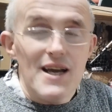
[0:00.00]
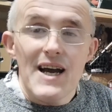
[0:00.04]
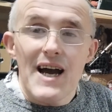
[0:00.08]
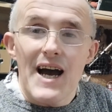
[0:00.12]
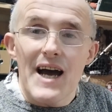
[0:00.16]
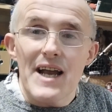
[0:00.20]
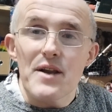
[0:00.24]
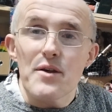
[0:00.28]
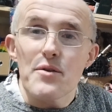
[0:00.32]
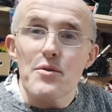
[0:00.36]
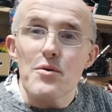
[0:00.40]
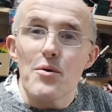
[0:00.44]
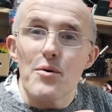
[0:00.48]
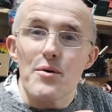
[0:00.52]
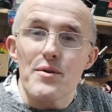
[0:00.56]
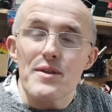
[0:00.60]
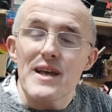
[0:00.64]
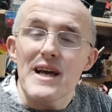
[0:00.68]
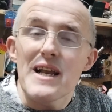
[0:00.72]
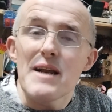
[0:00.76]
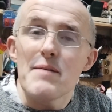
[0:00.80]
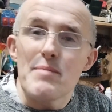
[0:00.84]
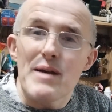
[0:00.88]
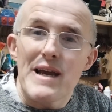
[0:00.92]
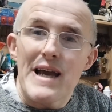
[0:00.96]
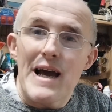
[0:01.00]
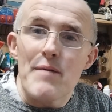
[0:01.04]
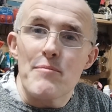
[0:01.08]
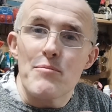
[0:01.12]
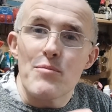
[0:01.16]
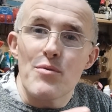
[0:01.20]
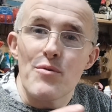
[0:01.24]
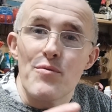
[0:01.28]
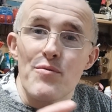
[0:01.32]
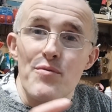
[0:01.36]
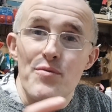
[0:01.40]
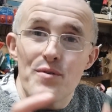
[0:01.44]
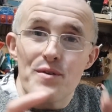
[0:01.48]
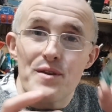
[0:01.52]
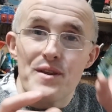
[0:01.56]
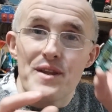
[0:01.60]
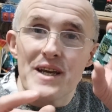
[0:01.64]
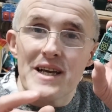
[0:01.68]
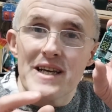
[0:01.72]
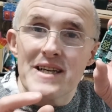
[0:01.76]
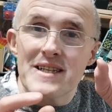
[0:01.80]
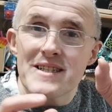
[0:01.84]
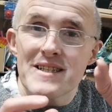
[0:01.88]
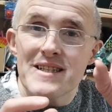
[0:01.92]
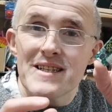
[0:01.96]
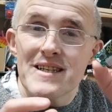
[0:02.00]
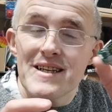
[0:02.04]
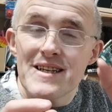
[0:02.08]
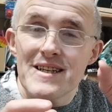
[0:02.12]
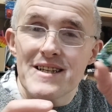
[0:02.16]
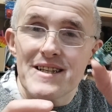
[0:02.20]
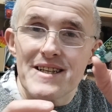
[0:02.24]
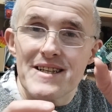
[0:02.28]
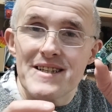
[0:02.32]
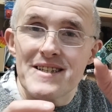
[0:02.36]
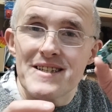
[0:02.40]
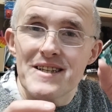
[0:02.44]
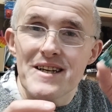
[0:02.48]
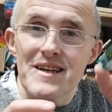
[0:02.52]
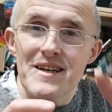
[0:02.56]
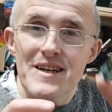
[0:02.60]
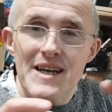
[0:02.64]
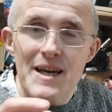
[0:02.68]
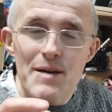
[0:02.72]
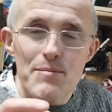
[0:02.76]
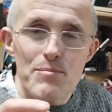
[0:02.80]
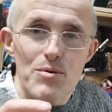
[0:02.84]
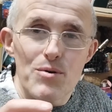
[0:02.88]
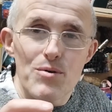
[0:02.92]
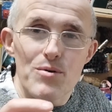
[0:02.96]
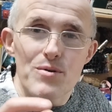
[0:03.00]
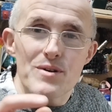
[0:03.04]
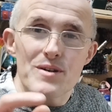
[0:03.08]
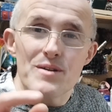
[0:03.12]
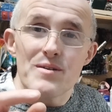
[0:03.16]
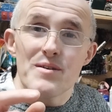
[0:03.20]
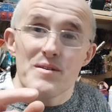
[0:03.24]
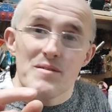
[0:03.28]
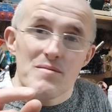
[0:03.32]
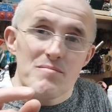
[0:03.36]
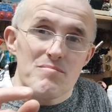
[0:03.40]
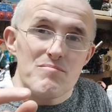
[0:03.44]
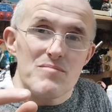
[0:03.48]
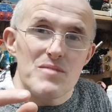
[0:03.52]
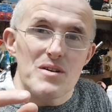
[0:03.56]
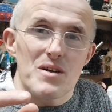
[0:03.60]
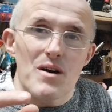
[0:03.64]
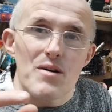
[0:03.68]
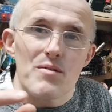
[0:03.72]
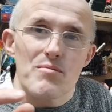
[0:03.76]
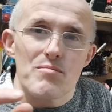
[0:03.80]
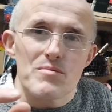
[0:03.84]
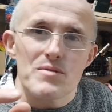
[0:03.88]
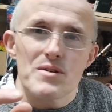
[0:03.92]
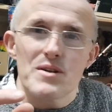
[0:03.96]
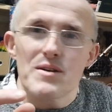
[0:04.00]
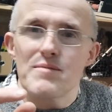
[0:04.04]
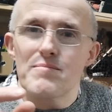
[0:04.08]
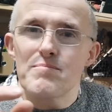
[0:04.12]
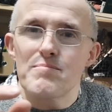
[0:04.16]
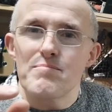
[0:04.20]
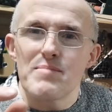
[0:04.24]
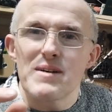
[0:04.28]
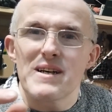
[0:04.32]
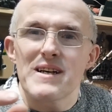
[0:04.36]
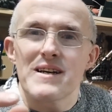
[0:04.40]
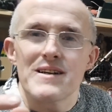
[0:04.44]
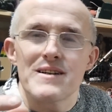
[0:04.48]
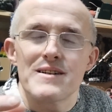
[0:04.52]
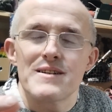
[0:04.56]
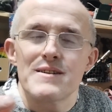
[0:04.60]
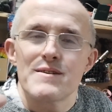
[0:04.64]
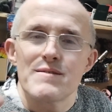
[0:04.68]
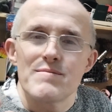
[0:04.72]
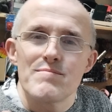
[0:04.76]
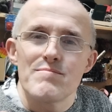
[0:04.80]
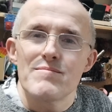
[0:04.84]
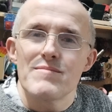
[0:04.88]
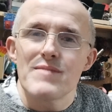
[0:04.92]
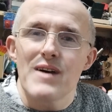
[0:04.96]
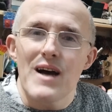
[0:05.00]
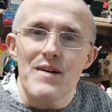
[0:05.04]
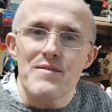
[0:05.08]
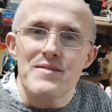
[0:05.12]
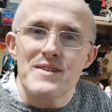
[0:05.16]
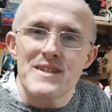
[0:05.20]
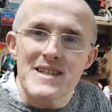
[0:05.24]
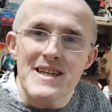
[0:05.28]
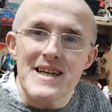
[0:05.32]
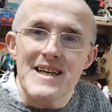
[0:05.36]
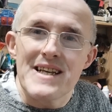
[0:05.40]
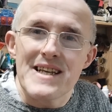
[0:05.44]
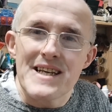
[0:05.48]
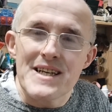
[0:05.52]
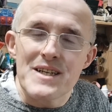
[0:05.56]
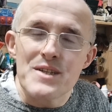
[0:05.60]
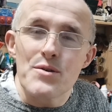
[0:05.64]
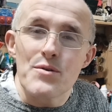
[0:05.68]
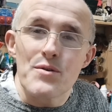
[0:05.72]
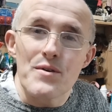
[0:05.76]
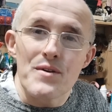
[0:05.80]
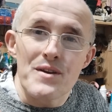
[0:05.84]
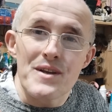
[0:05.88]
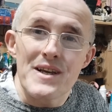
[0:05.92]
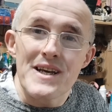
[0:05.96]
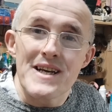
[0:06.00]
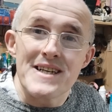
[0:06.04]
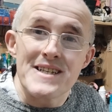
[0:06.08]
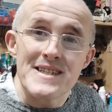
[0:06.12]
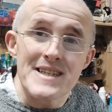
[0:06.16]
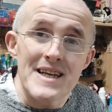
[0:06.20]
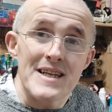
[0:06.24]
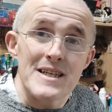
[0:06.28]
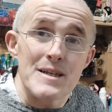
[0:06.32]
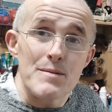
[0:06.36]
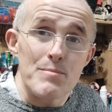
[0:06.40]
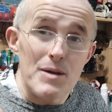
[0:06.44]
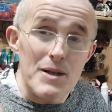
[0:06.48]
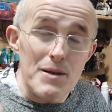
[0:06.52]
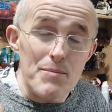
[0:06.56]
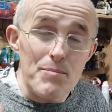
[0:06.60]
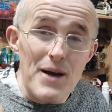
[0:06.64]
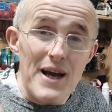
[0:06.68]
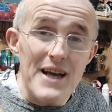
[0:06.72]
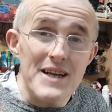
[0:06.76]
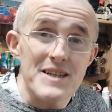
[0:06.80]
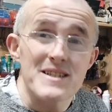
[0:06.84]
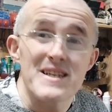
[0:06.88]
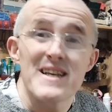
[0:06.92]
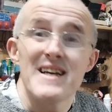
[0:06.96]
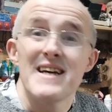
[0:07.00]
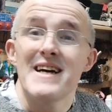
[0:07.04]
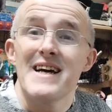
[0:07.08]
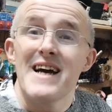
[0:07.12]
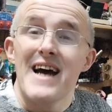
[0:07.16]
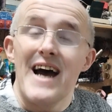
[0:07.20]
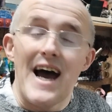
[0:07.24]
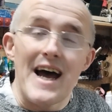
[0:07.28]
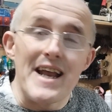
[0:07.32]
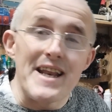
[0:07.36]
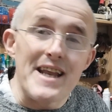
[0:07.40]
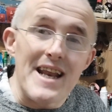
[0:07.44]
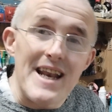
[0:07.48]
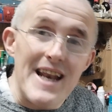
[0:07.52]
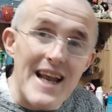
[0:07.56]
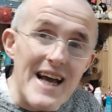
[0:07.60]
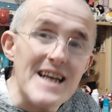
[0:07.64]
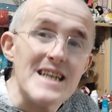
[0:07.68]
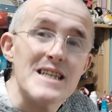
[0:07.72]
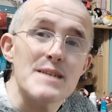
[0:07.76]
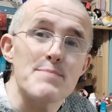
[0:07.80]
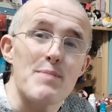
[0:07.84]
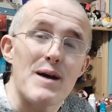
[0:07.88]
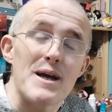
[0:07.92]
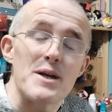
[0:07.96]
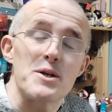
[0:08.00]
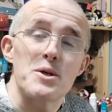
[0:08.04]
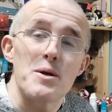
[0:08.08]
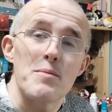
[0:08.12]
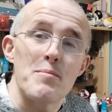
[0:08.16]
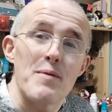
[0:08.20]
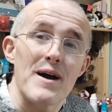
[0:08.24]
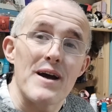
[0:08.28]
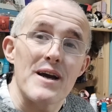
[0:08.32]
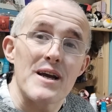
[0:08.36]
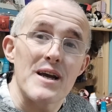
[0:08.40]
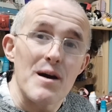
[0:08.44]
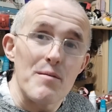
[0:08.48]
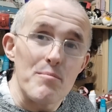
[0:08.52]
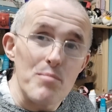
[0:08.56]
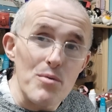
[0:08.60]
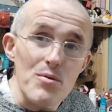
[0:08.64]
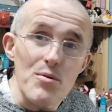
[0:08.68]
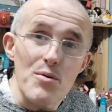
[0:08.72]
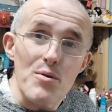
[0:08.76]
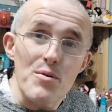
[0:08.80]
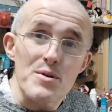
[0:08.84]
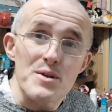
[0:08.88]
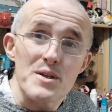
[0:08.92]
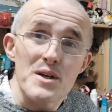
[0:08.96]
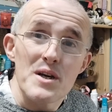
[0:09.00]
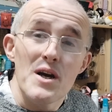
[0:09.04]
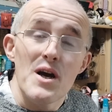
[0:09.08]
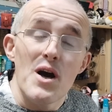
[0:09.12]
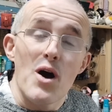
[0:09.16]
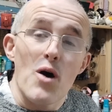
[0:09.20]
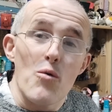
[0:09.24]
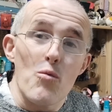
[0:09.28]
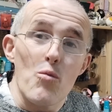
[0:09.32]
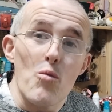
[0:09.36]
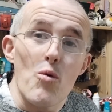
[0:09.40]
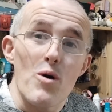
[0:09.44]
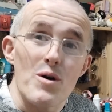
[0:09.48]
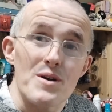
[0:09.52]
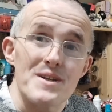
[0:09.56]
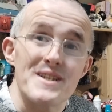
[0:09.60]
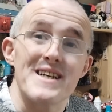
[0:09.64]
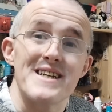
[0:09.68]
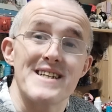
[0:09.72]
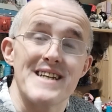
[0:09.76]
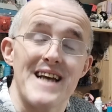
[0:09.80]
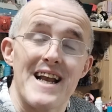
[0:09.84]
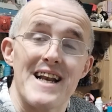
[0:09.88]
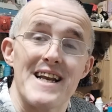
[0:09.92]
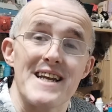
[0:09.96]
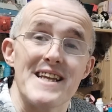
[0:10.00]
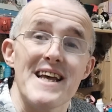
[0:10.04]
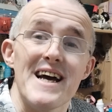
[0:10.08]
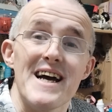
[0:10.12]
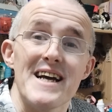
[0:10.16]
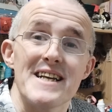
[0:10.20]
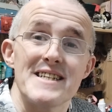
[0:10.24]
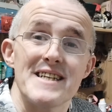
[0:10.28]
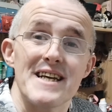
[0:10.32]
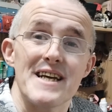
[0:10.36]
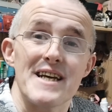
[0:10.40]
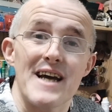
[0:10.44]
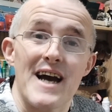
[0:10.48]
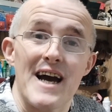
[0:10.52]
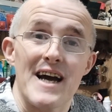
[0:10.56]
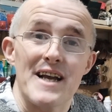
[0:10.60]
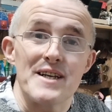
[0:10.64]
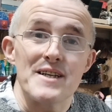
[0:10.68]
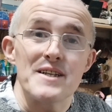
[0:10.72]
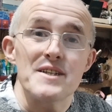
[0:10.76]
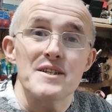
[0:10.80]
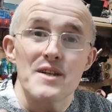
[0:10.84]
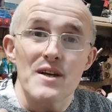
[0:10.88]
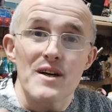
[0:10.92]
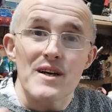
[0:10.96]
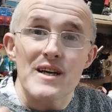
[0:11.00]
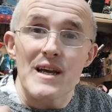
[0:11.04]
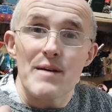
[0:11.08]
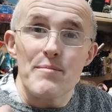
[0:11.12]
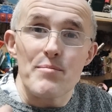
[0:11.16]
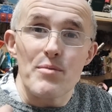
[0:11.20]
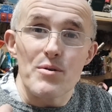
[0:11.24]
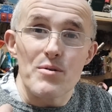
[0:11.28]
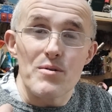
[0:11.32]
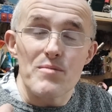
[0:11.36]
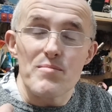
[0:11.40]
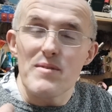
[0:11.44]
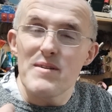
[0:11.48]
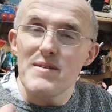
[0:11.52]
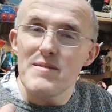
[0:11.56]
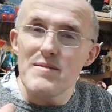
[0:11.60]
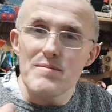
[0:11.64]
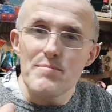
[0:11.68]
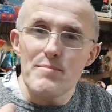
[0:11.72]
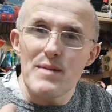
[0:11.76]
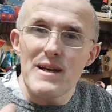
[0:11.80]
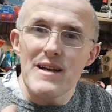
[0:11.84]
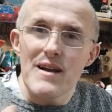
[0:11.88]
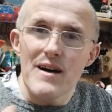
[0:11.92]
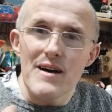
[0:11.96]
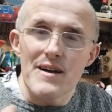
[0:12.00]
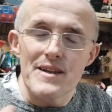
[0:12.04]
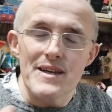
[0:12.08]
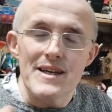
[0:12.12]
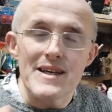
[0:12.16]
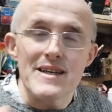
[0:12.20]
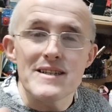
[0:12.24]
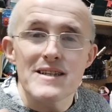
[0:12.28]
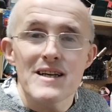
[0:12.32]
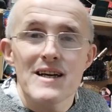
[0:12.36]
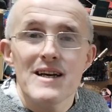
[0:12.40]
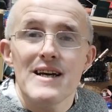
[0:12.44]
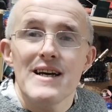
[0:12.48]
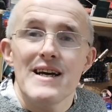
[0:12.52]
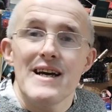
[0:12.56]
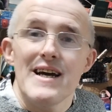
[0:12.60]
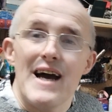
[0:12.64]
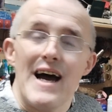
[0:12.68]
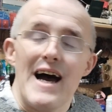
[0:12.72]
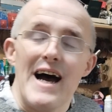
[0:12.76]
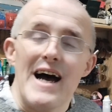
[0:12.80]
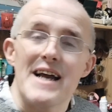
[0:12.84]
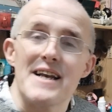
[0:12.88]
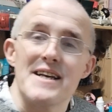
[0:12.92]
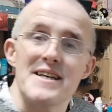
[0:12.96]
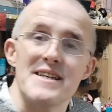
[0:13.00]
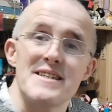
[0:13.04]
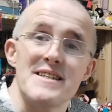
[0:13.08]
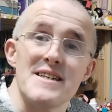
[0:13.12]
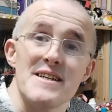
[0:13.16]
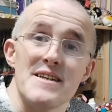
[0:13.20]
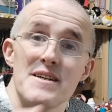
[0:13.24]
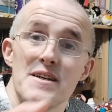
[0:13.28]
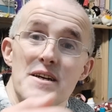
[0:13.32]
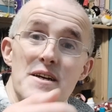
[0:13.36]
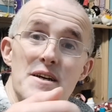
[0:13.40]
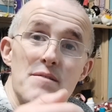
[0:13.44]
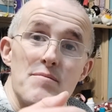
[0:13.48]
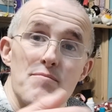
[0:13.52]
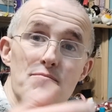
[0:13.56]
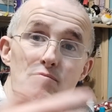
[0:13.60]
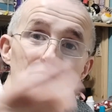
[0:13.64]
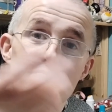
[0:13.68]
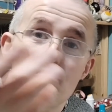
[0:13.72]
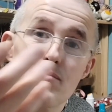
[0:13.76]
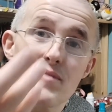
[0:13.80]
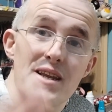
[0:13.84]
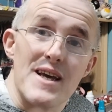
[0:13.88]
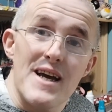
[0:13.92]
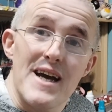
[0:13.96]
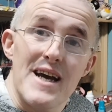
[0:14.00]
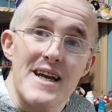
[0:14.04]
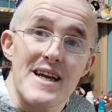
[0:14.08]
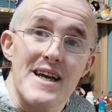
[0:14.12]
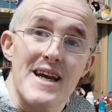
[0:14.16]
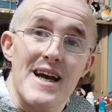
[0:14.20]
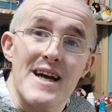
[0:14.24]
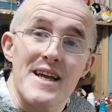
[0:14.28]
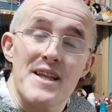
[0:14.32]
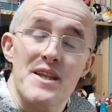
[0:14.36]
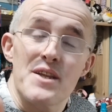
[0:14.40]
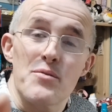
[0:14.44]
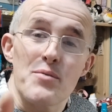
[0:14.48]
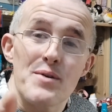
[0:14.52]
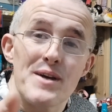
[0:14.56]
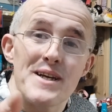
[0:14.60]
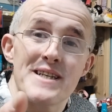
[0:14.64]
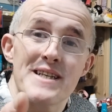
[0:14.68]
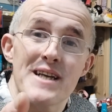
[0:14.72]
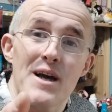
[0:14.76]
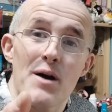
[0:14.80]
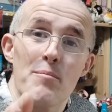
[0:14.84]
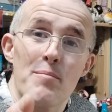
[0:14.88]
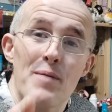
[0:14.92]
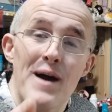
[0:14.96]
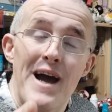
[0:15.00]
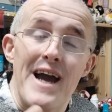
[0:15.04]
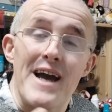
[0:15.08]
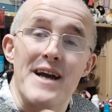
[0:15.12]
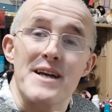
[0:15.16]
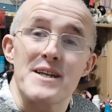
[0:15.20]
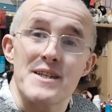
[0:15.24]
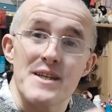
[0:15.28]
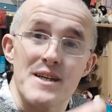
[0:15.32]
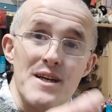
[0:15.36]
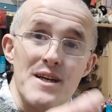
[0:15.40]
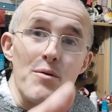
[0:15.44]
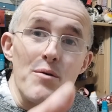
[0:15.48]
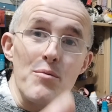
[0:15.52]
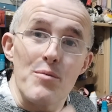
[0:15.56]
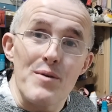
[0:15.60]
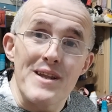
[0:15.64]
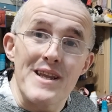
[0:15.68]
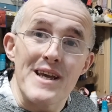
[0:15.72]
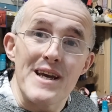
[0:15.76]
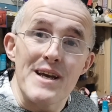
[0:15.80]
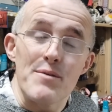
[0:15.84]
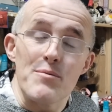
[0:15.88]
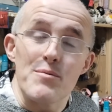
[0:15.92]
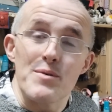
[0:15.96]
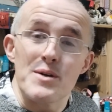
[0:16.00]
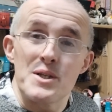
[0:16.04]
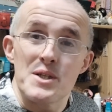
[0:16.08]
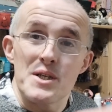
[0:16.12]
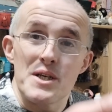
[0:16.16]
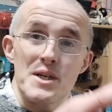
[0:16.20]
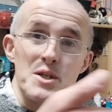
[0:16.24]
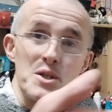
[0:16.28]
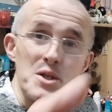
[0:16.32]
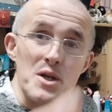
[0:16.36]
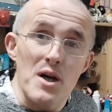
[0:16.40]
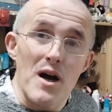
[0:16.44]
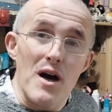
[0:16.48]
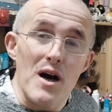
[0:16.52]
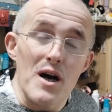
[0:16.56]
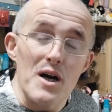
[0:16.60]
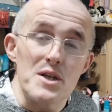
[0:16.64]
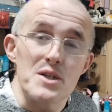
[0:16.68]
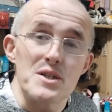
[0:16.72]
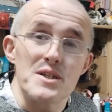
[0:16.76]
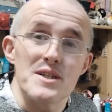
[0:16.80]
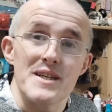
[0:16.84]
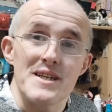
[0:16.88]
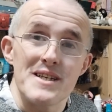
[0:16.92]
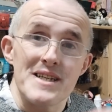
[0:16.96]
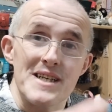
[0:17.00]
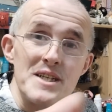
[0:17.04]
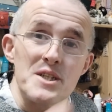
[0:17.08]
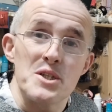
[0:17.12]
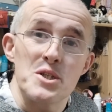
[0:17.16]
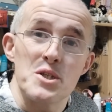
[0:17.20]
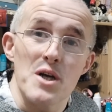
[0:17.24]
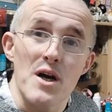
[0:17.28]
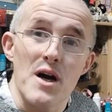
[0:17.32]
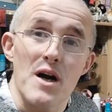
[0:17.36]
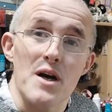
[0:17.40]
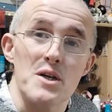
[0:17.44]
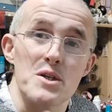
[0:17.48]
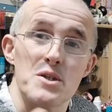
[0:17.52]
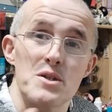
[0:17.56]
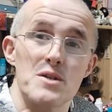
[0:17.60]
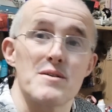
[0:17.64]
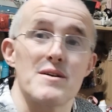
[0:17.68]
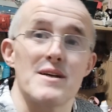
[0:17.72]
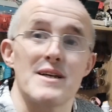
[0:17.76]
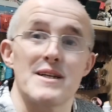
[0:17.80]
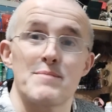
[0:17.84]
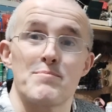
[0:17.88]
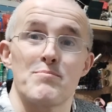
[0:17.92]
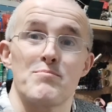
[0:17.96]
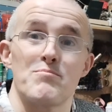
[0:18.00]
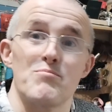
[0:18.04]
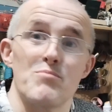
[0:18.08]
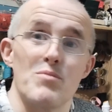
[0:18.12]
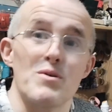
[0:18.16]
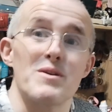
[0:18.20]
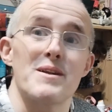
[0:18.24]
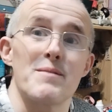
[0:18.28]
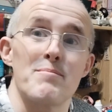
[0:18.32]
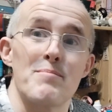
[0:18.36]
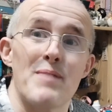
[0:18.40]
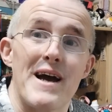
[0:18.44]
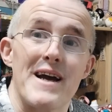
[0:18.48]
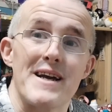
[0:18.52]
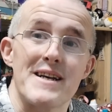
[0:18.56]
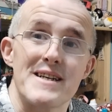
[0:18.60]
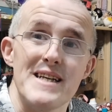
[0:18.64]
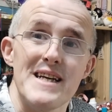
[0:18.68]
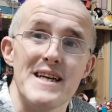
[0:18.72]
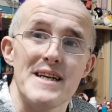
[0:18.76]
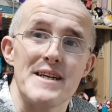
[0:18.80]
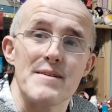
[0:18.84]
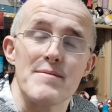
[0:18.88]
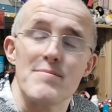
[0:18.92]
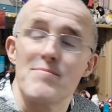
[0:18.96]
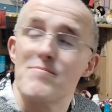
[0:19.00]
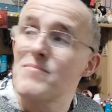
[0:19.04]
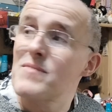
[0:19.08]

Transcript: And I thought that'd be ample for this circuit board, because I've seen these sort of things set up in the past. And the last battery pack I bought was exactly that. It had a circuit board a bit like this and a 3-cell pack to with it, which it charged and discharged as what the pack did.